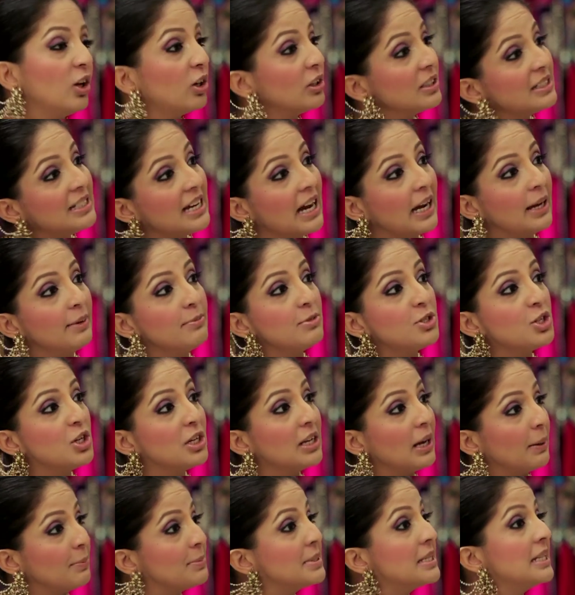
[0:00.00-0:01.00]
lot of times she
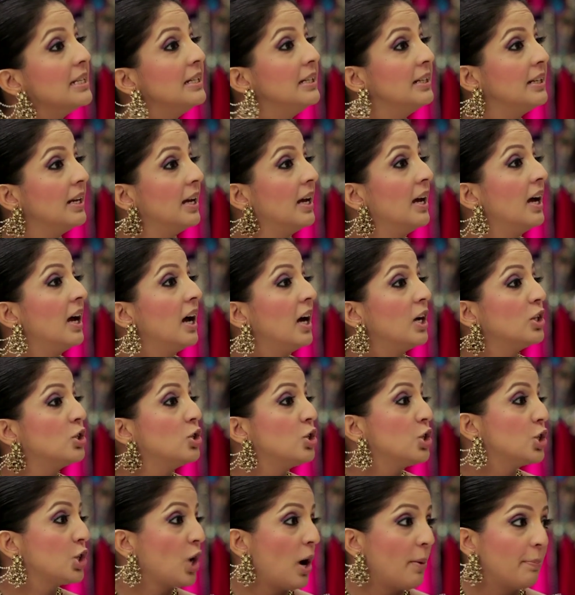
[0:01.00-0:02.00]
comes in
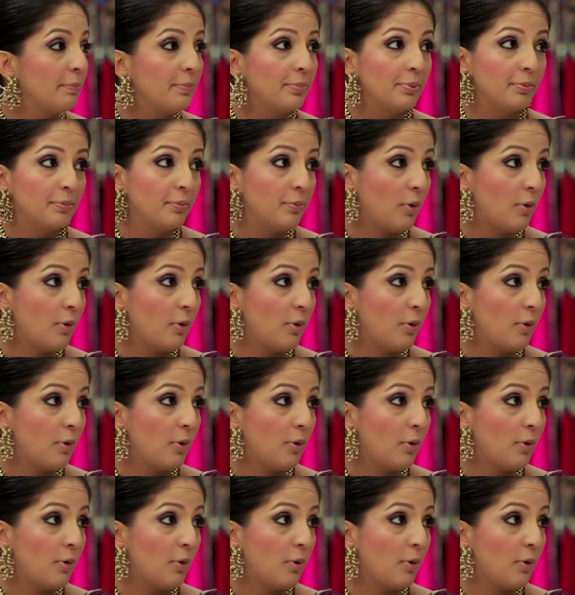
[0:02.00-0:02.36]
to shop